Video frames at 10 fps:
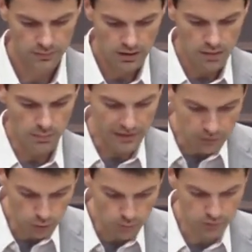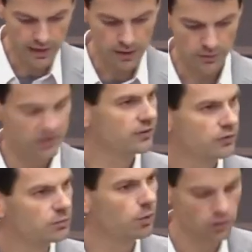Many groups are out in
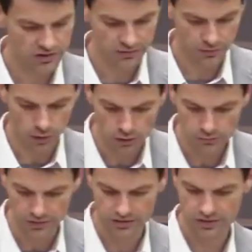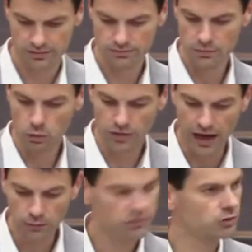different parts of the harvest
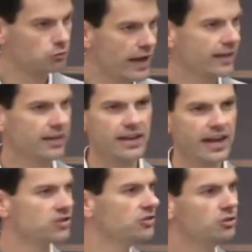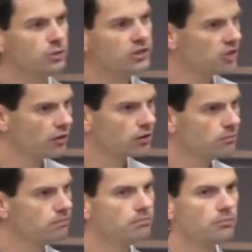without direct connection to each other,
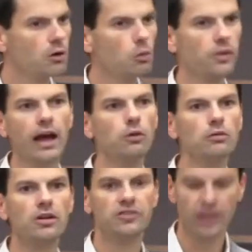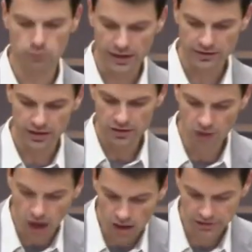without direct
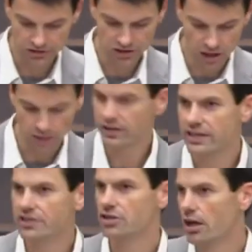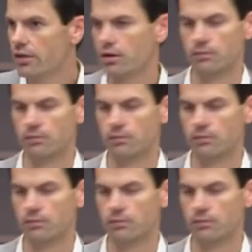knowledge of each other.